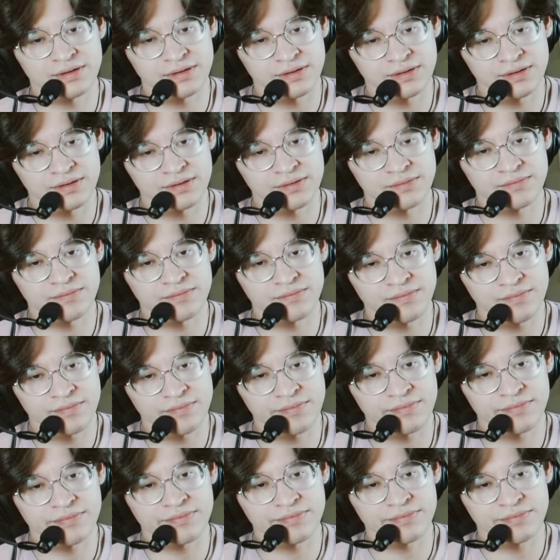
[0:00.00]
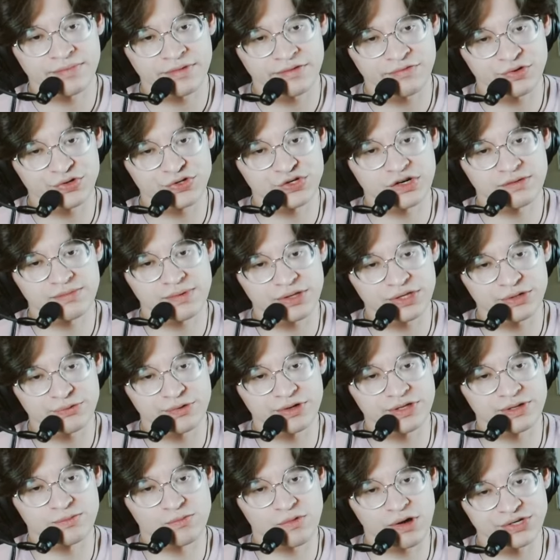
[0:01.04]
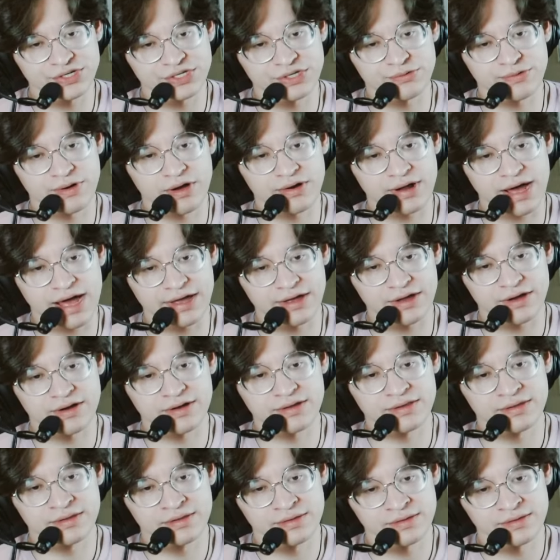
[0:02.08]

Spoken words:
If you're unsure about the rhythm, watch the round icon.